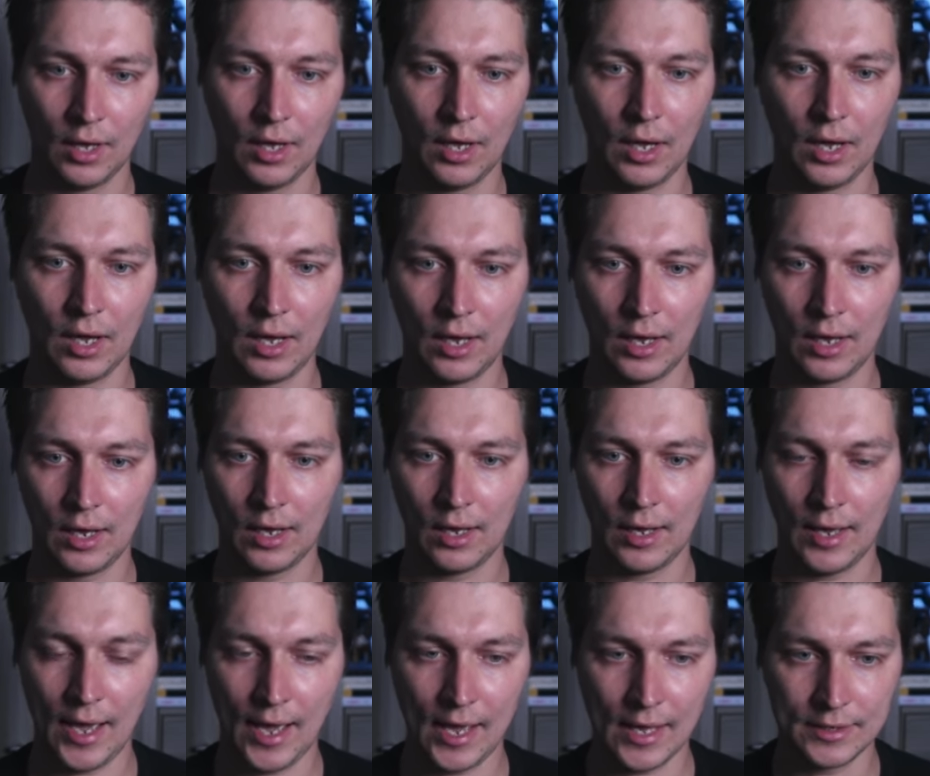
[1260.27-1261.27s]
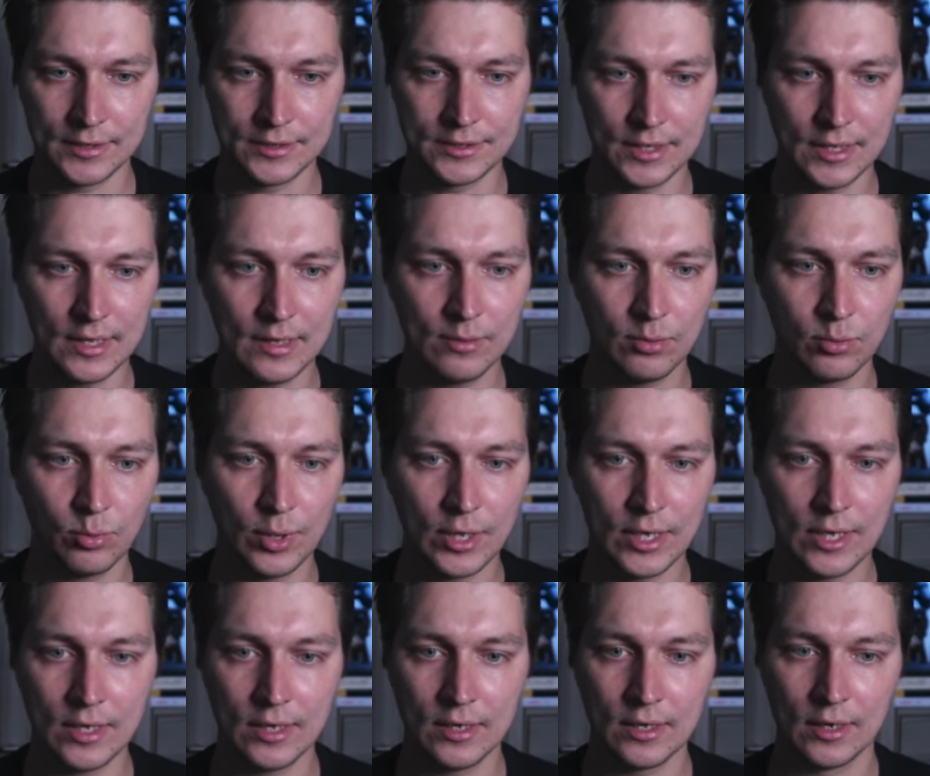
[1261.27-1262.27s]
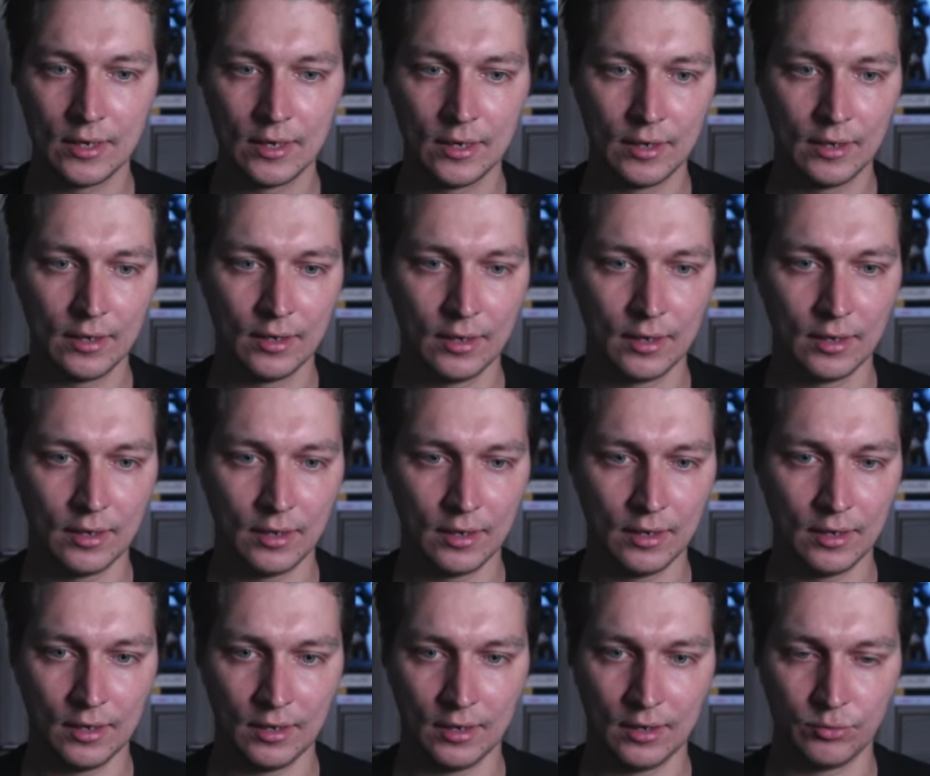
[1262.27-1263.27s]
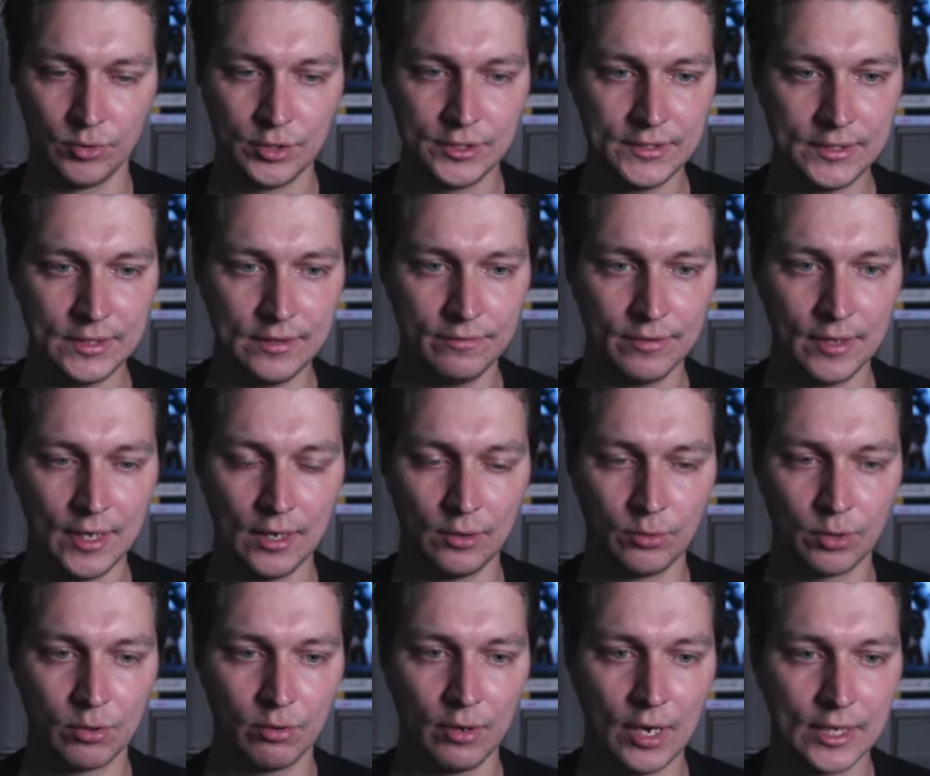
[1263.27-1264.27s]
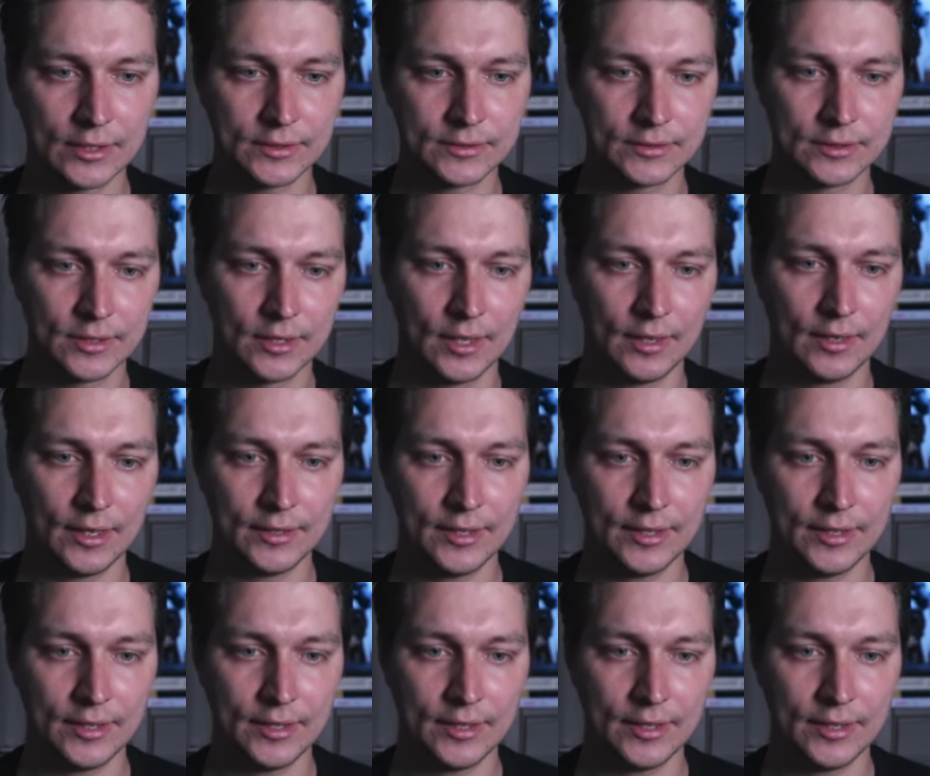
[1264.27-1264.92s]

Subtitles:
And if we receive the request that